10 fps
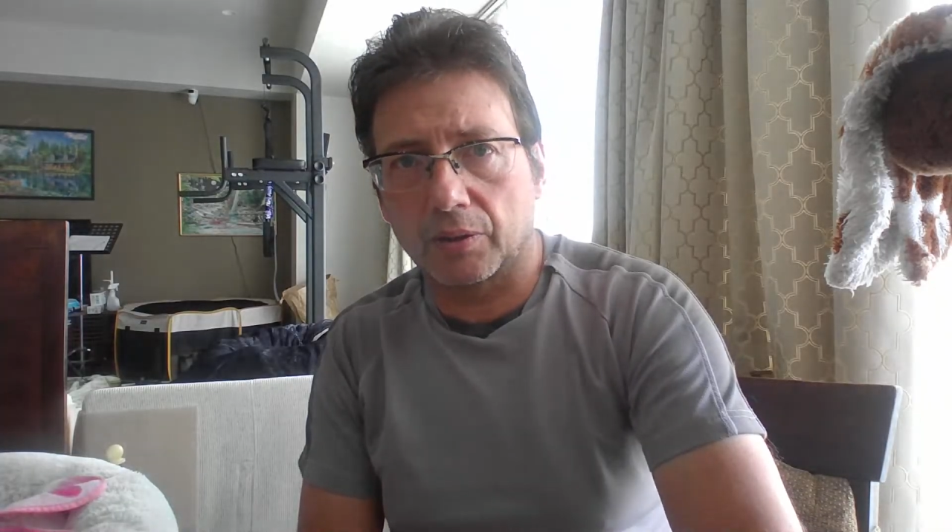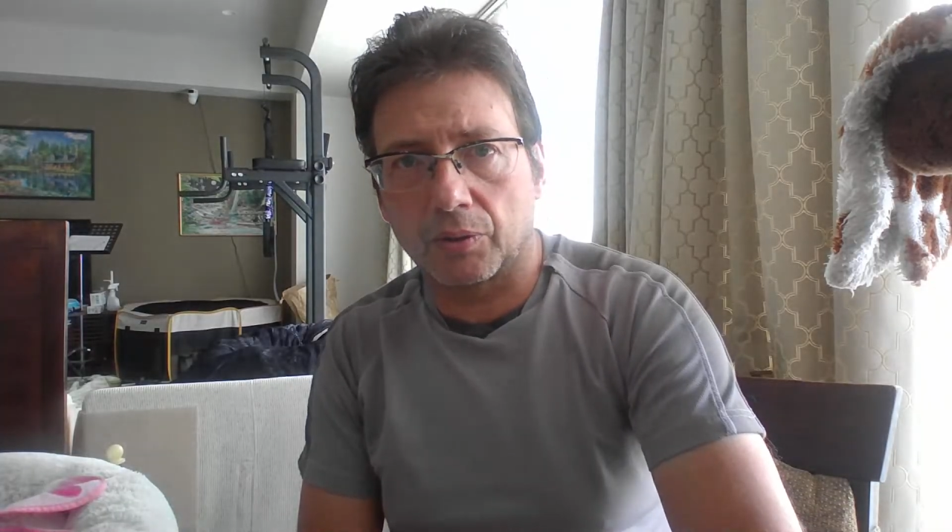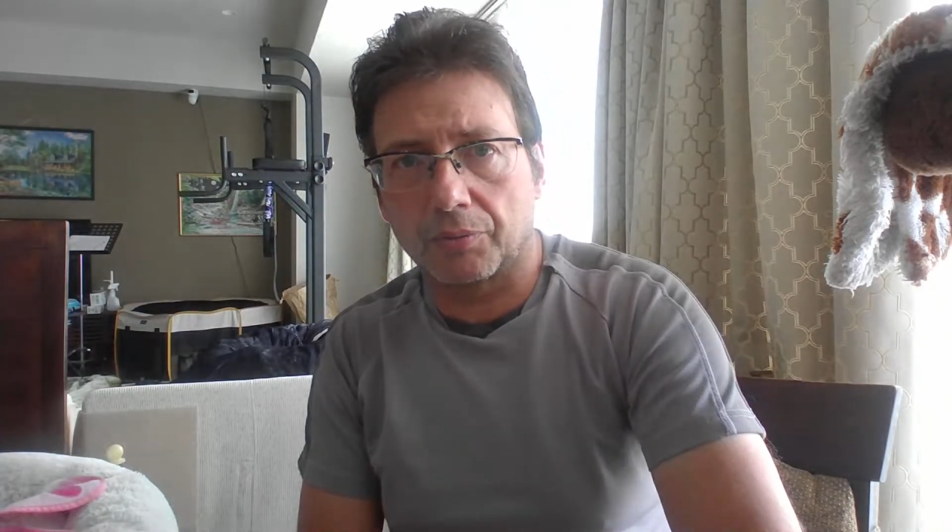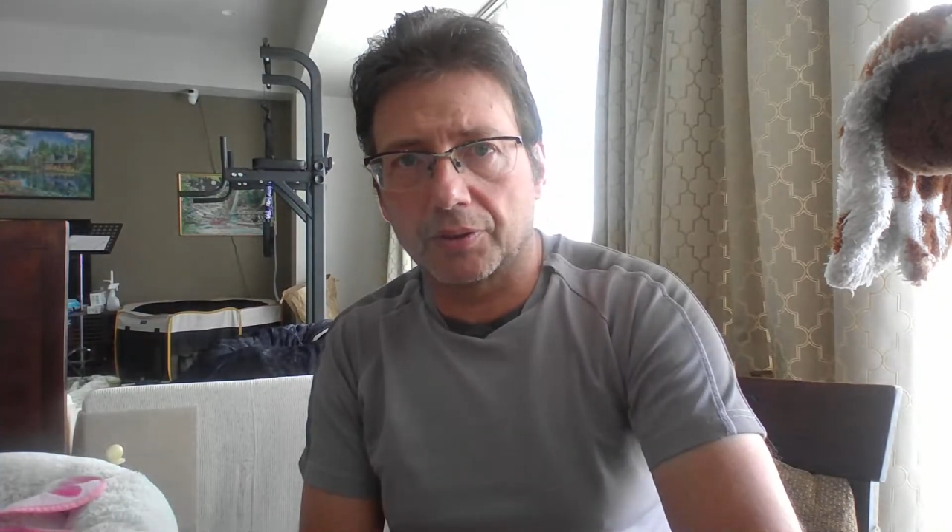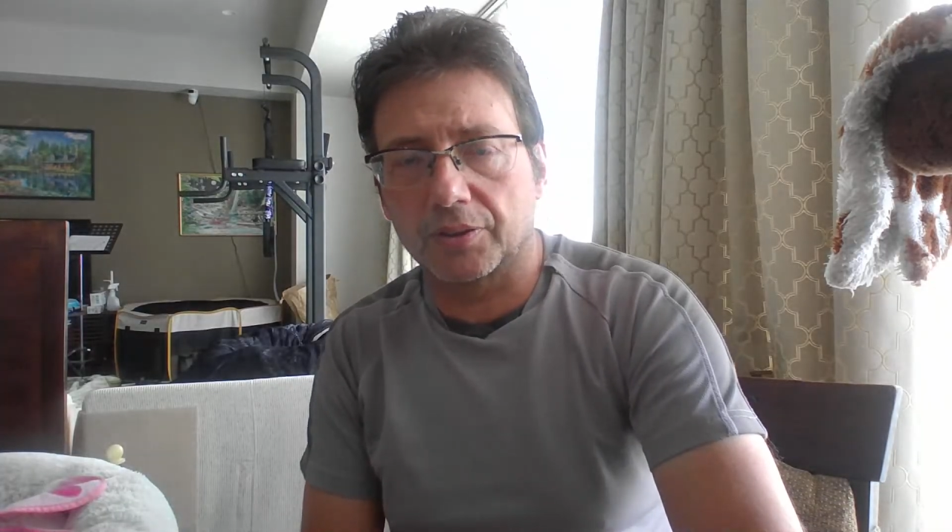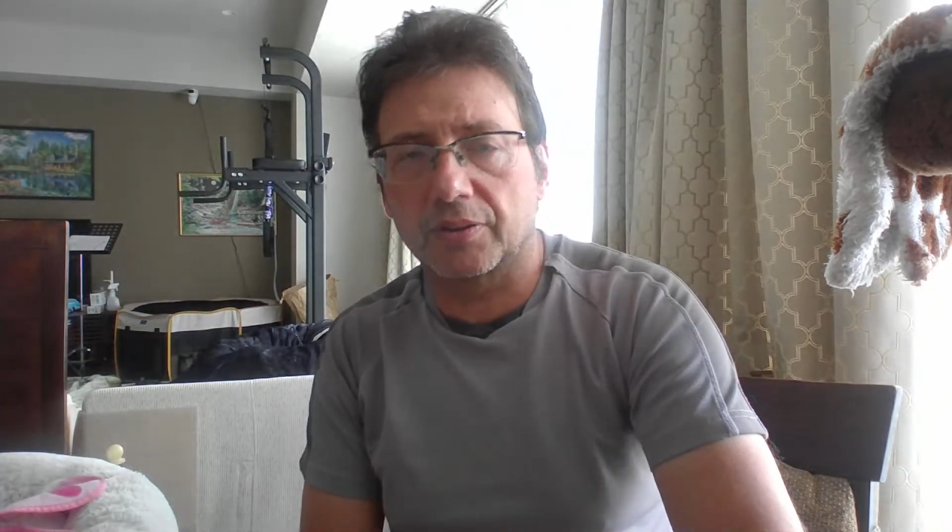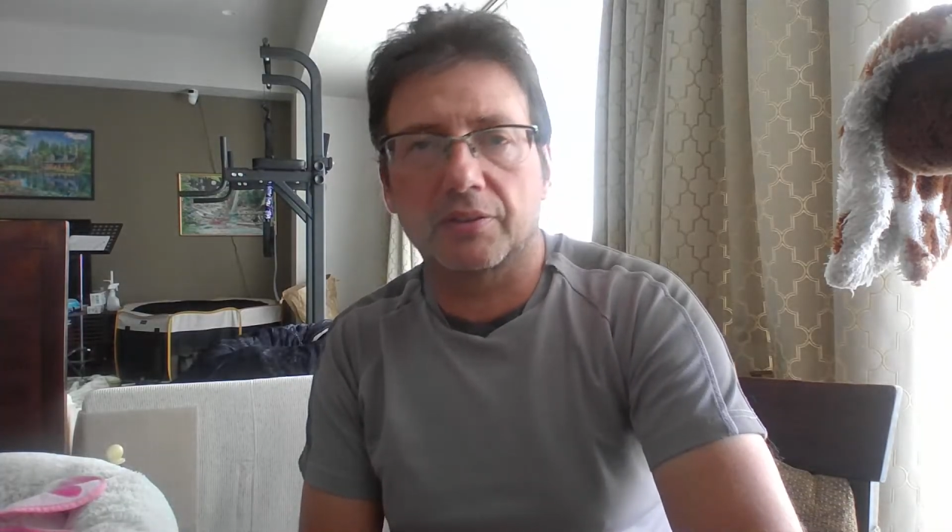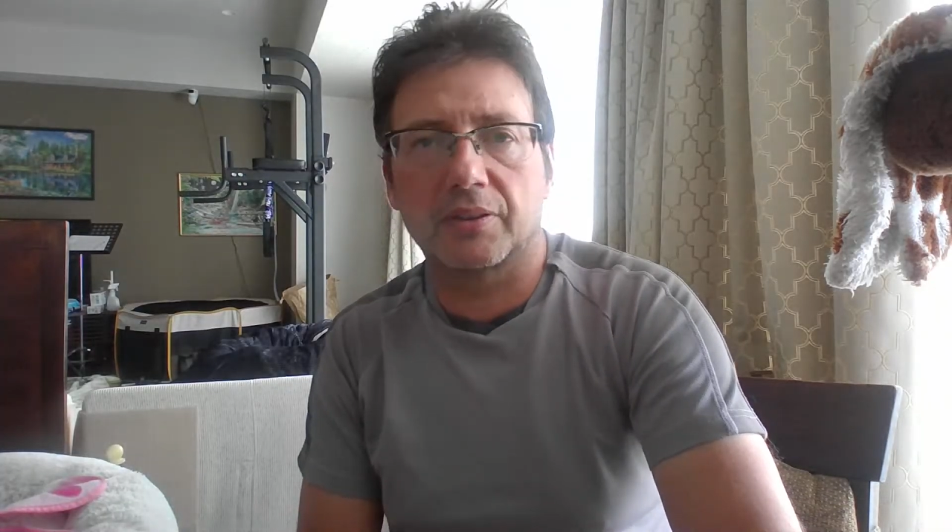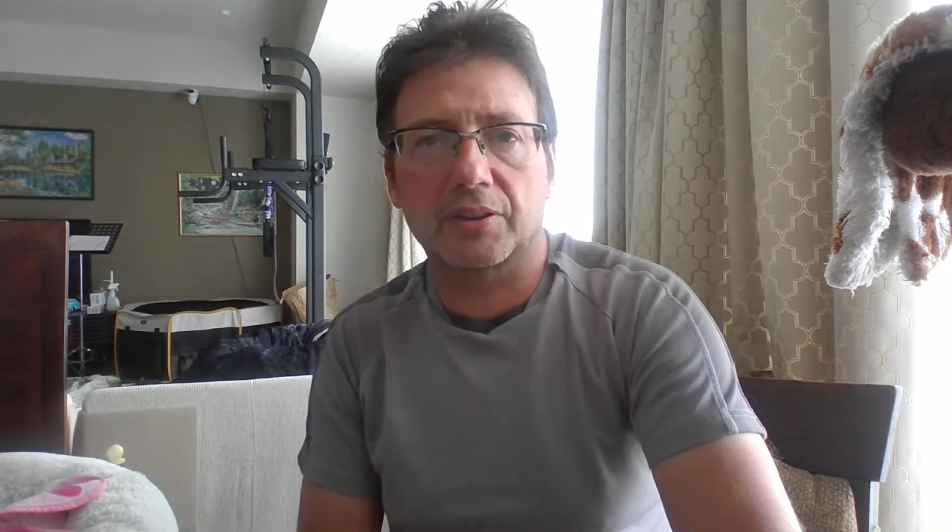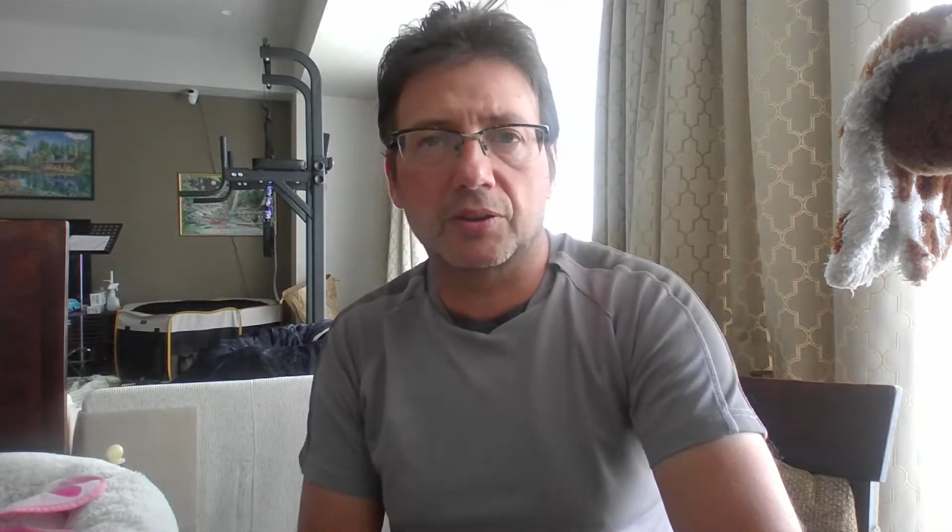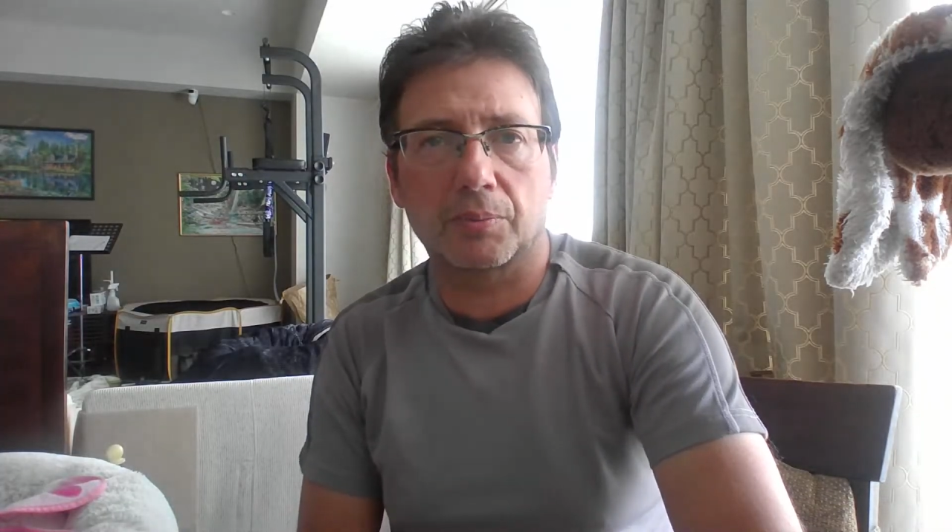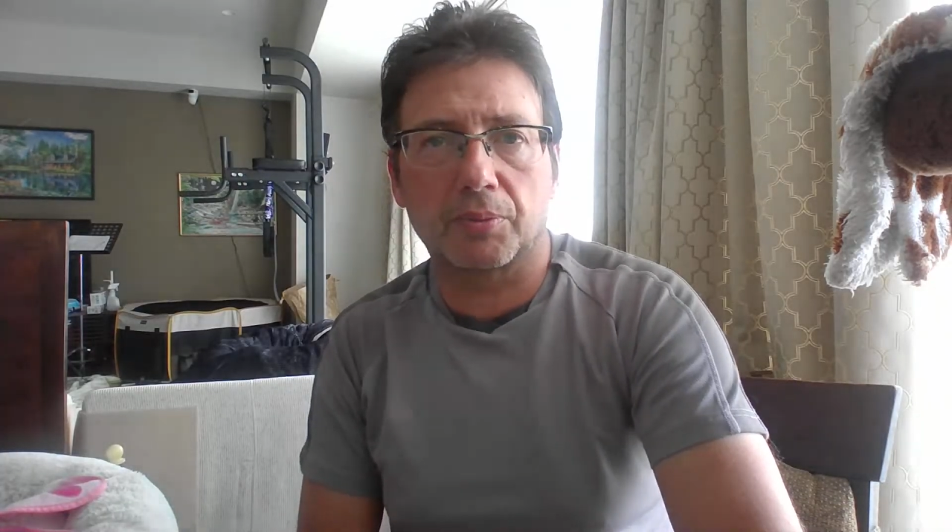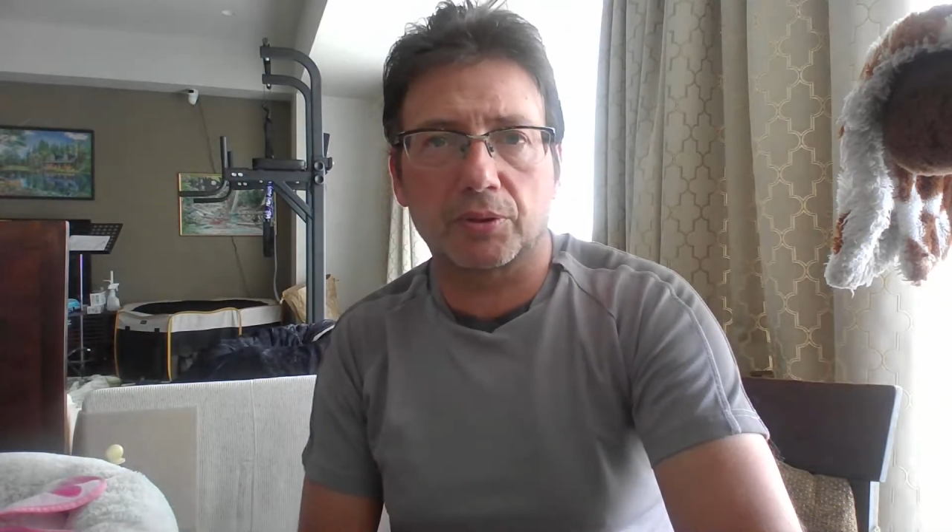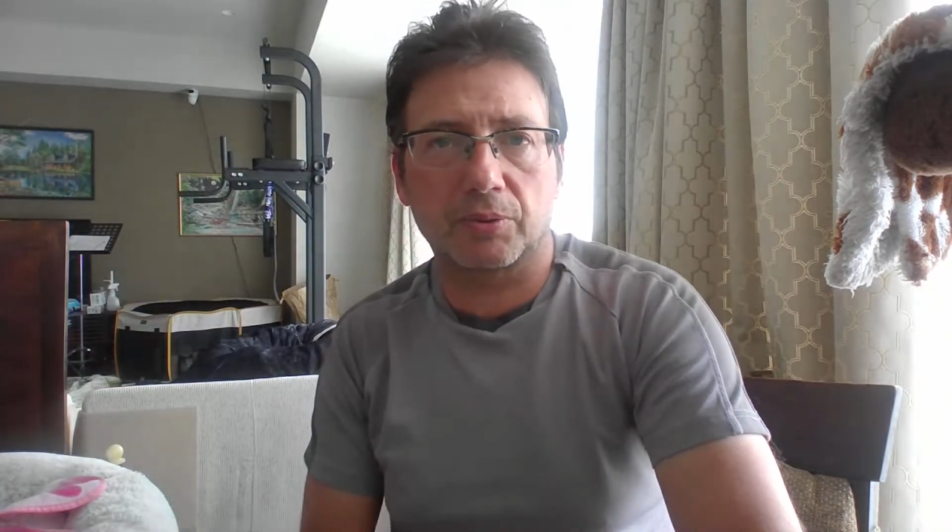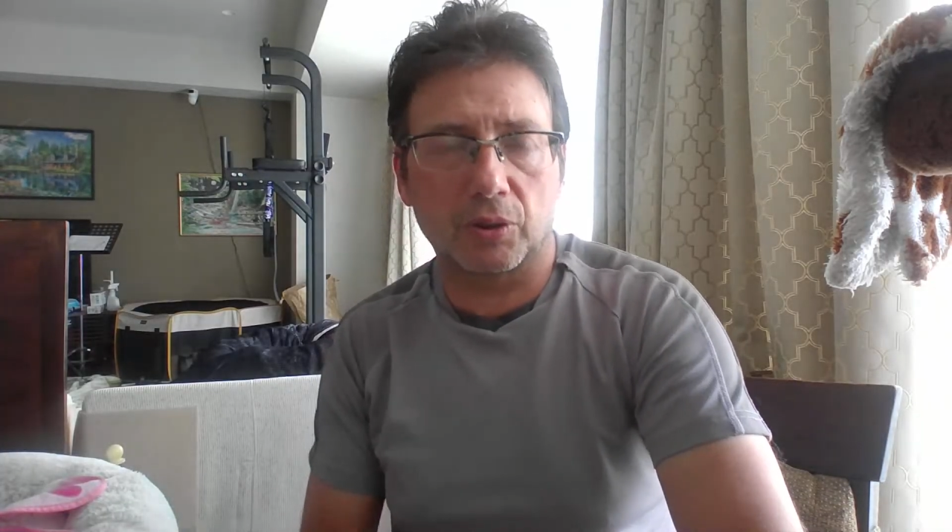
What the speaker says: an office, this is not possible.